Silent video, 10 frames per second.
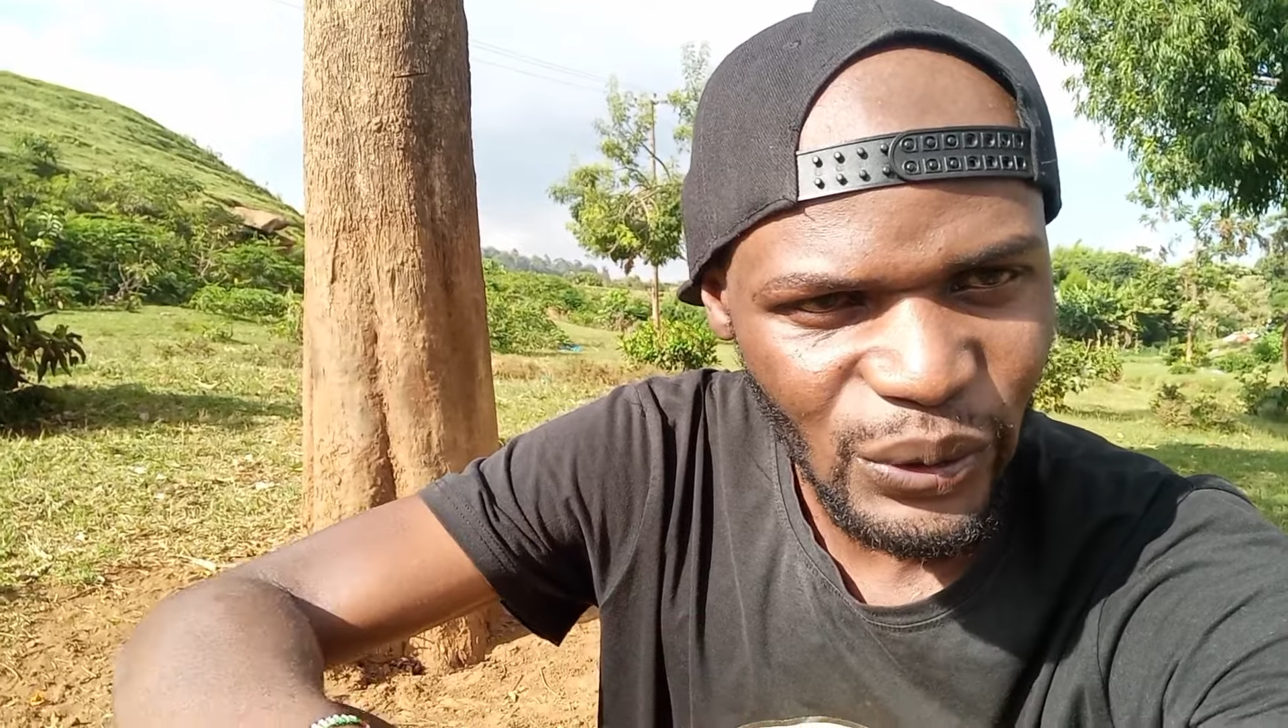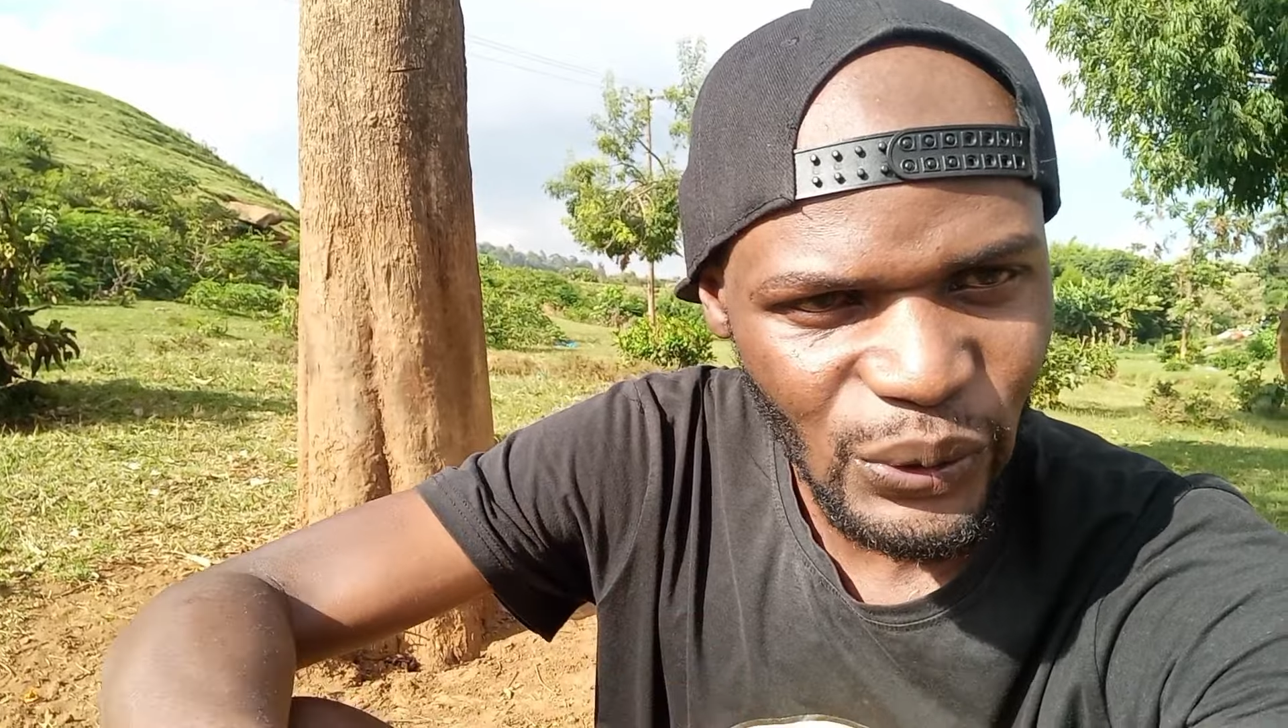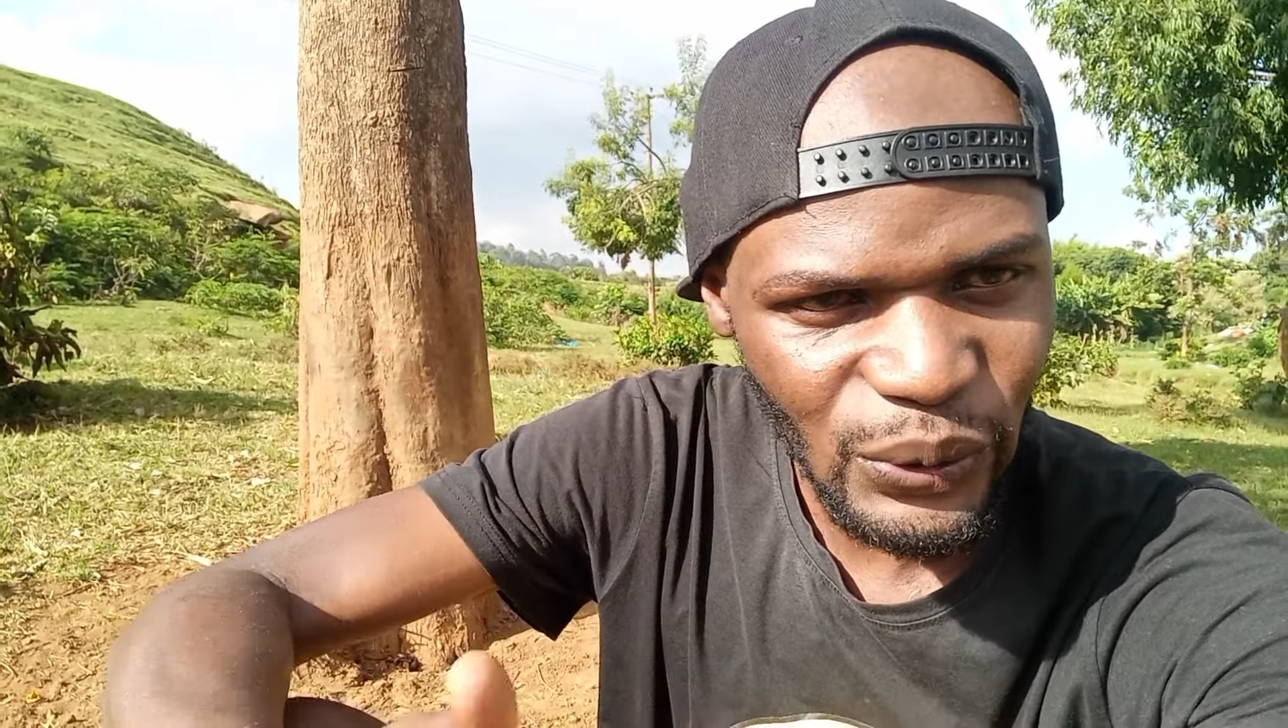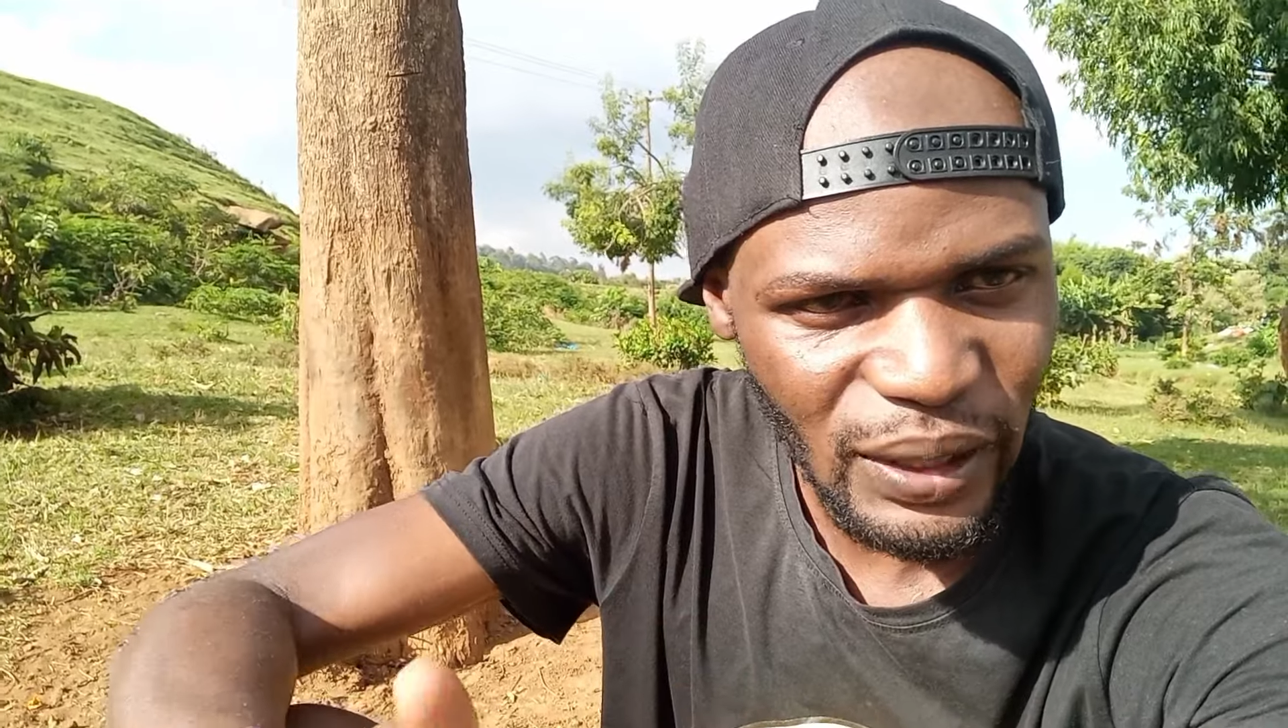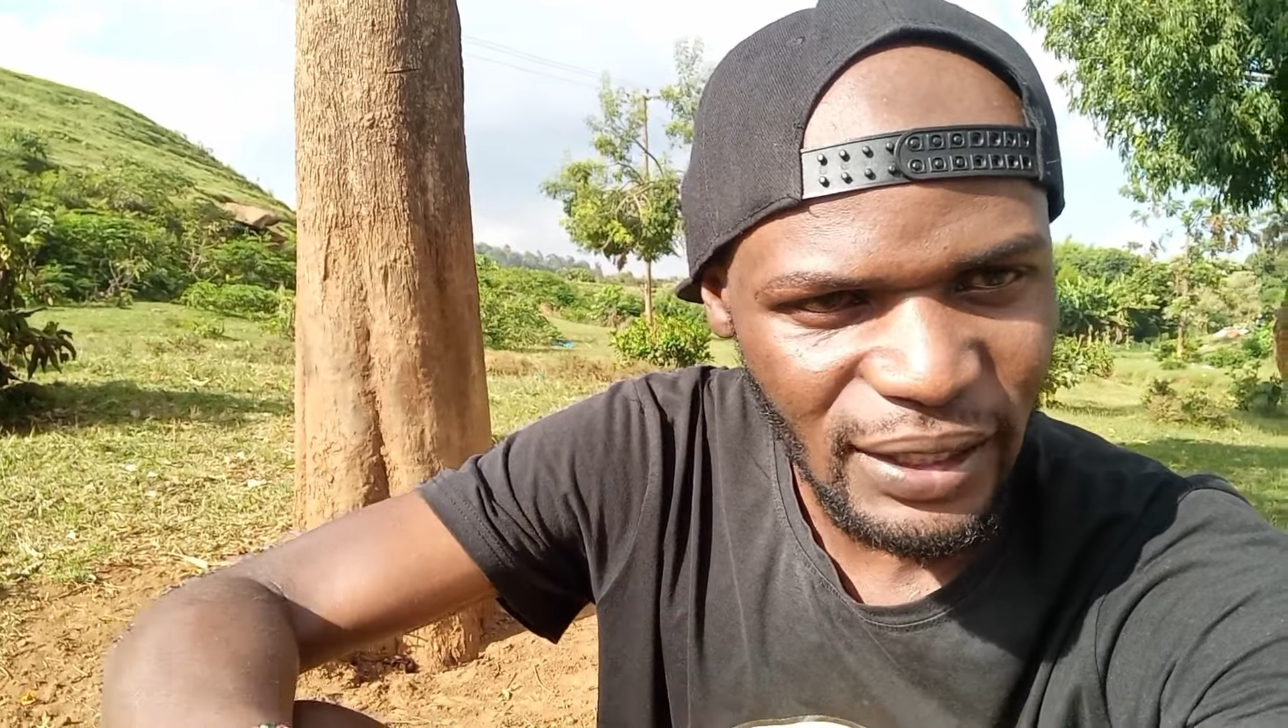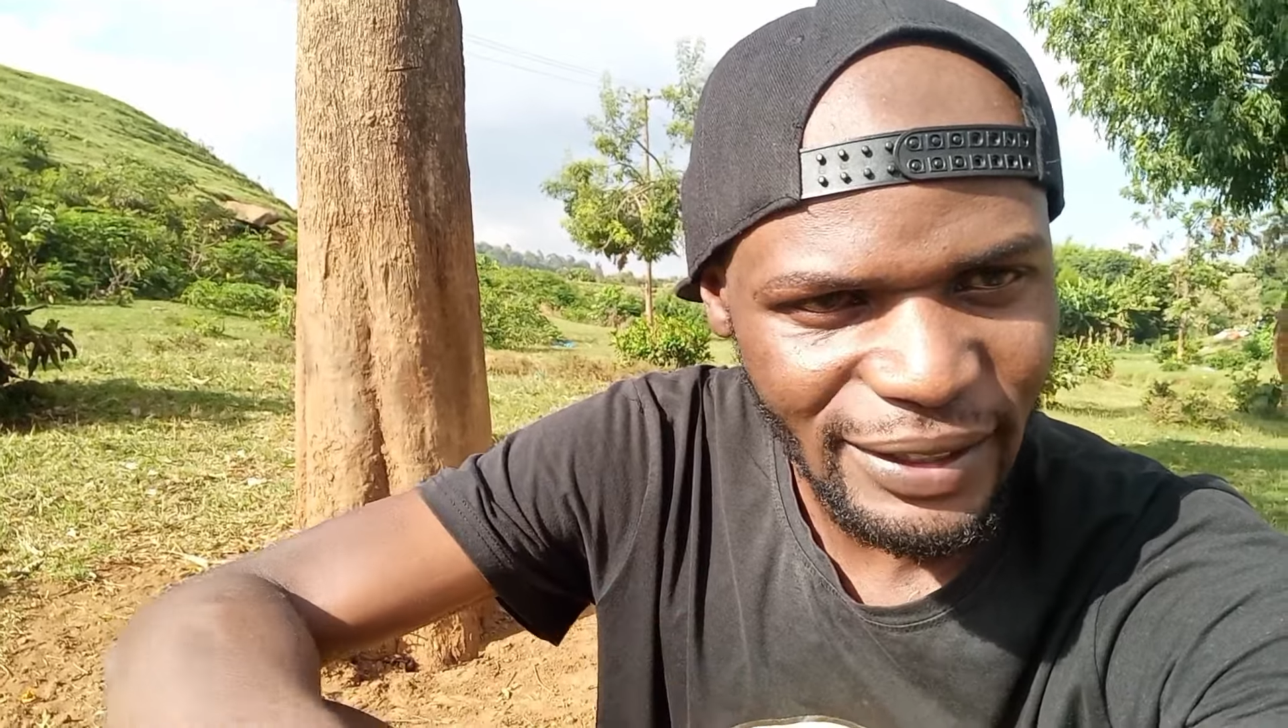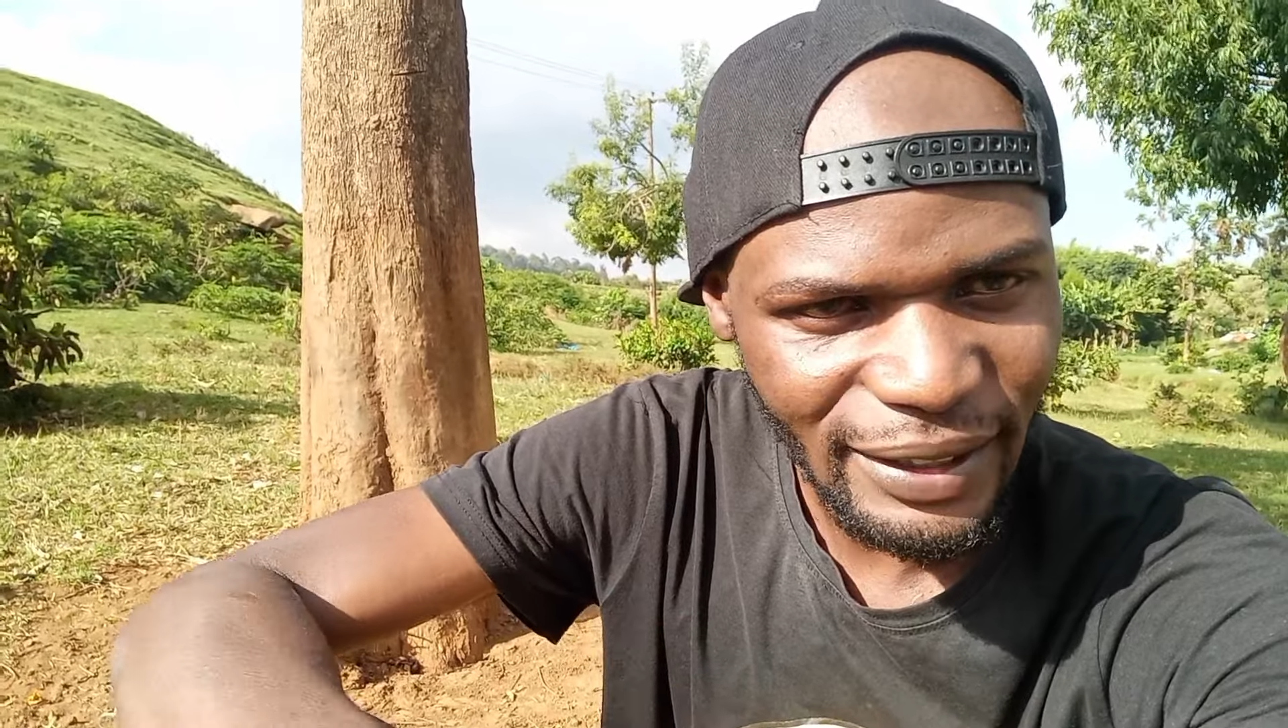So that's